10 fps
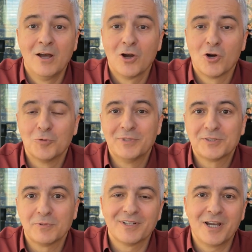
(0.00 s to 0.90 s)
Hope
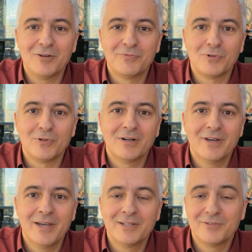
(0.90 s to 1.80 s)
this was helpful,
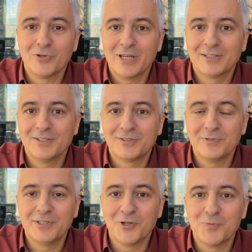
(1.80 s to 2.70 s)
and if you like this
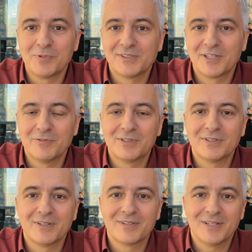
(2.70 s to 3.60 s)
video, please give it
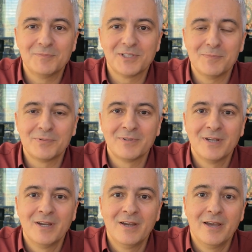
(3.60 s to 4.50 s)
a thumbs up.
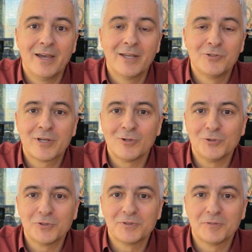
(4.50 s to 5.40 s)
And you can
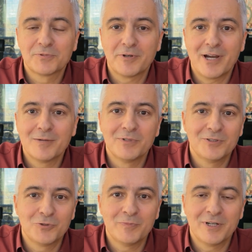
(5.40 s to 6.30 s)
also
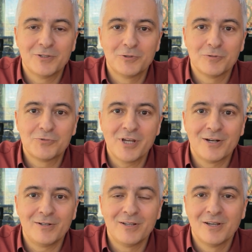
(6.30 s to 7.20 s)
subscribe to my YouTube
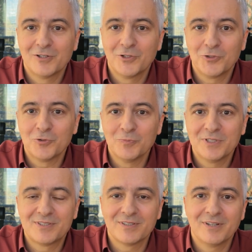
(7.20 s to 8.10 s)
channel not to
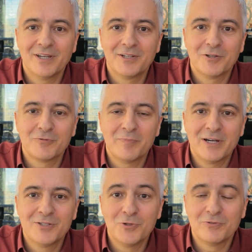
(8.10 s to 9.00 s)
miss any of
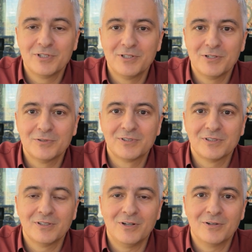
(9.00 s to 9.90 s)
my new videos
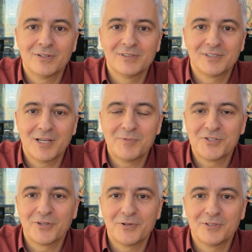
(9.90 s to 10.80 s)
on
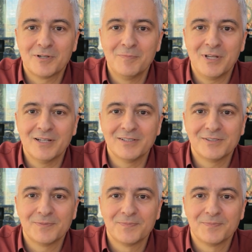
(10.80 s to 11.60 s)
cybersecurity compliance.